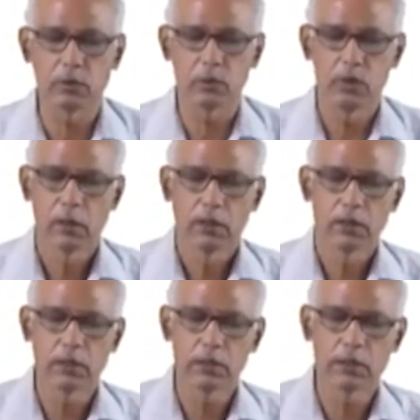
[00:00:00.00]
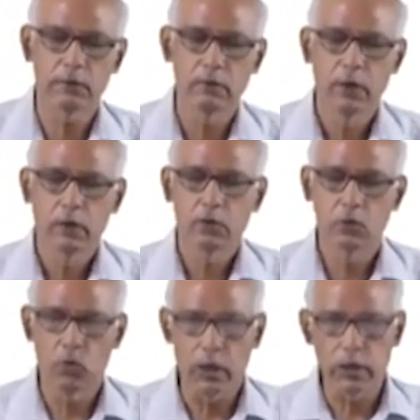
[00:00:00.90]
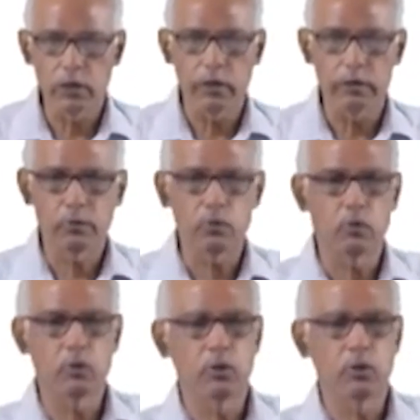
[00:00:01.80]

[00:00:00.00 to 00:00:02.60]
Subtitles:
So this is, so what you have to do,